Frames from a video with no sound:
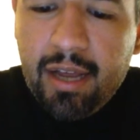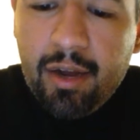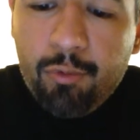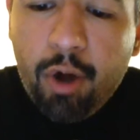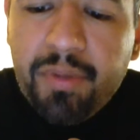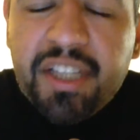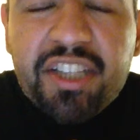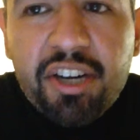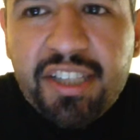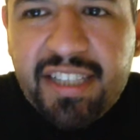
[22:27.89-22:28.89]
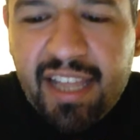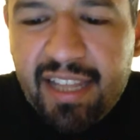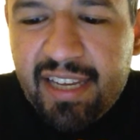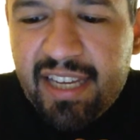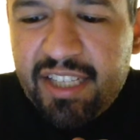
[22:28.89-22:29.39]
Roman starts
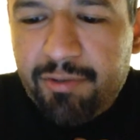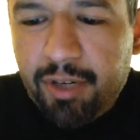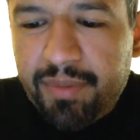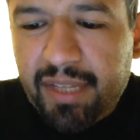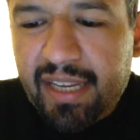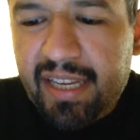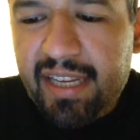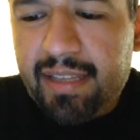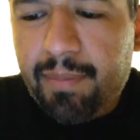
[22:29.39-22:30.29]
selling his ribs like he is